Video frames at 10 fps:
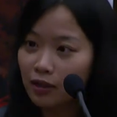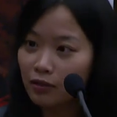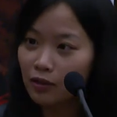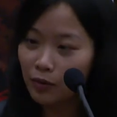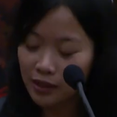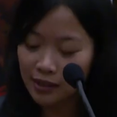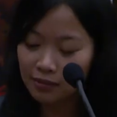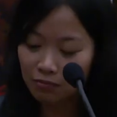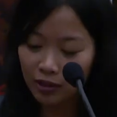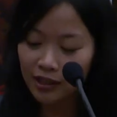even though
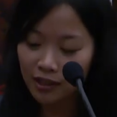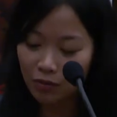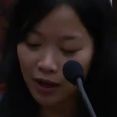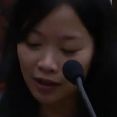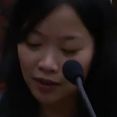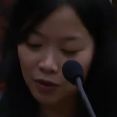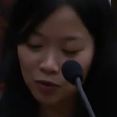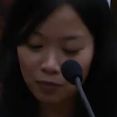it's really the right thing to do,